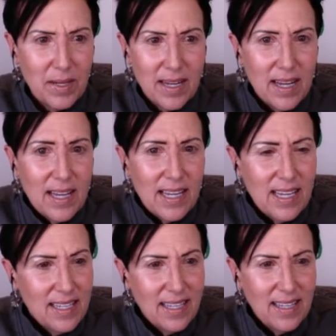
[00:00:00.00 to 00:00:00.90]
but
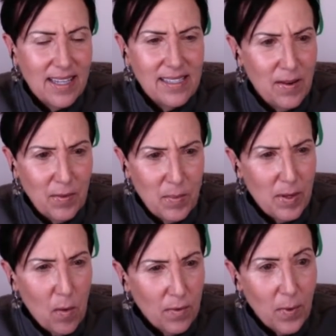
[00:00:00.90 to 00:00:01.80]
he's never
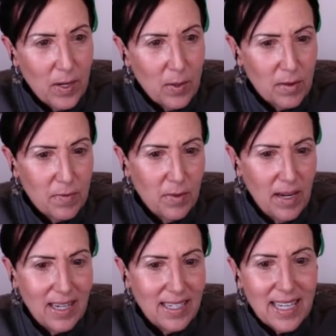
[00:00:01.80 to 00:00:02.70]
been overweight or a food
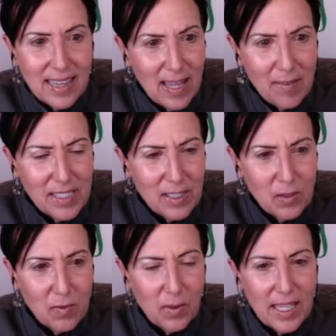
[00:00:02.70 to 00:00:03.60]
addict. He loves
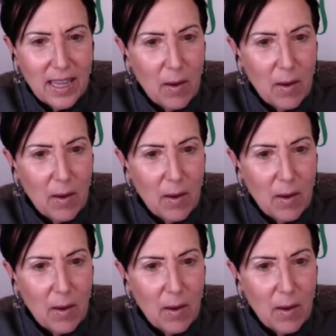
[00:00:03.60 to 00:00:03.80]
his food.